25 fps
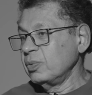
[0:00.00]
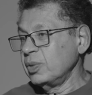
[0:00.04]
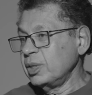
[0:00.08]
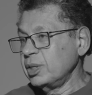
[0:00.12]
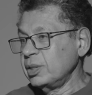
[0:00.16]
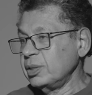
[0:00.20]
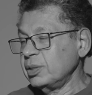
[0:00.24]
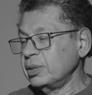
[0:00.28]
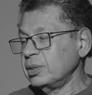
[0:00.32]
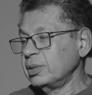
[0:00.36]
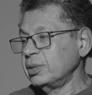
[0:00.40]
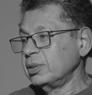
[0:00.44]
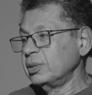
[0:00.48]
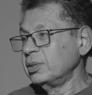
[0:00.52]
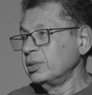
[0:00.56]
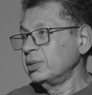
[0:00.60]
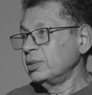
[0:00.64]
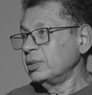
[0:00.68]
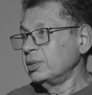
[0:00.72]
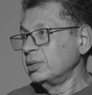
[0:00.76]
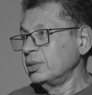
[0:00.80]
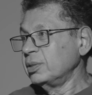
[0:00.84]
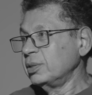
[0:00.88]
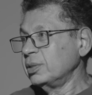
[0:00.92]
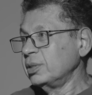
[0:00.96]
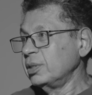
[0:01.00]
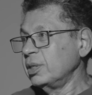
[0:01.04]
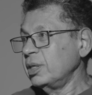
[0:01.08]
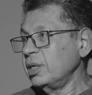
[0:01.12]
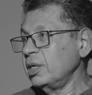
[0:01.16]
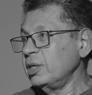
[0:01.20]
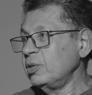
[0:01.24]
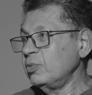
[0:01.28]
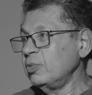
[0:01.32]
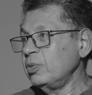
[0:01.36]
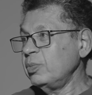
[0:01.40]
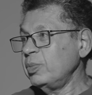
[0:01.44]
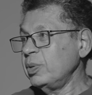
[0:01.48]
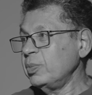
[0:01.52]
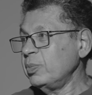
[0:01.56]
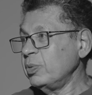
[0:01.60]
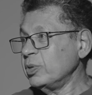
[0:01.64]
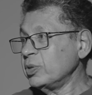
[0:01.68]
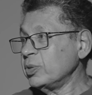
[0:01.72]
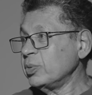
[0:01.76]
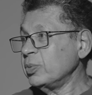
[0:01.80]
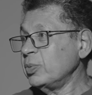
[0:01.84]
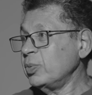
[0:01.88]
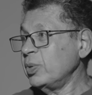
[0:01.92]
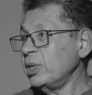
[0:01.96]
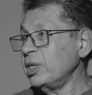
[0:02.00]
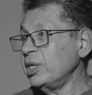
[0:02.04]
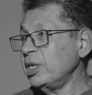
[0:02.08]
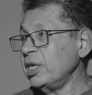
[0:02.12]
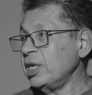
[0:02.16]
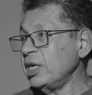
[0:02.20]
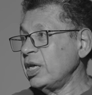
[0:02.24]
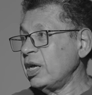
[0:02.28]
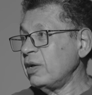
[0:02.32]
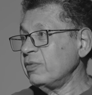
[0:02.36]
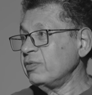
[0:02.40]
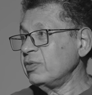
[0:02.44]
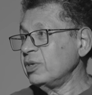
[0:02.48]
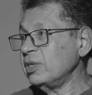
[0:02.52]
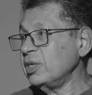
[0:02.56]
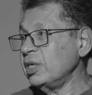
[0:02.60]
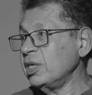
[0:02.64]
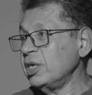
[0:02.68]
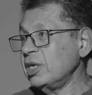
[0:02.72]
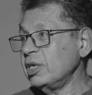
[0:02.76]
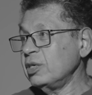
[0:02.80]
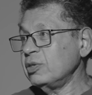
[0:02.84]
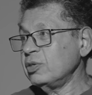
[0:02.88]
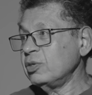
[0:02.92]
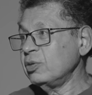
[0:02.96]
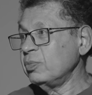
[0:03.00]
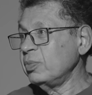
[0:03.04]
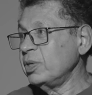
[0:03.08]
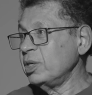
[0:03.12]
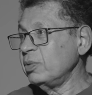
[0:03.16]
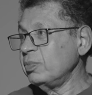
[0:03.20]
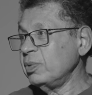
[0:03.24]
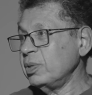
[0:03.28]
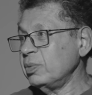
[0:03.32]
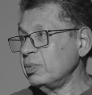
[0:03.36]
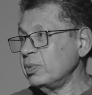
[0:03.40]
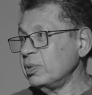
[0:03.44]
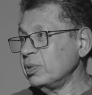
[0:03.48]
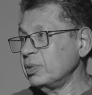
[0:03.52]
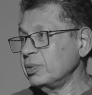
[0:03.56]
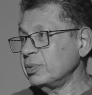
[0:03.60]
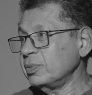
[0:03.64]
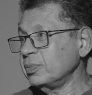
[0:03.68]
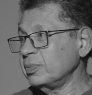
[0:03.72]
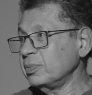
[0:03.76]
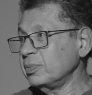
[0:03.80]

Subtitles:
Well, it will be possible one day after they kill so many people.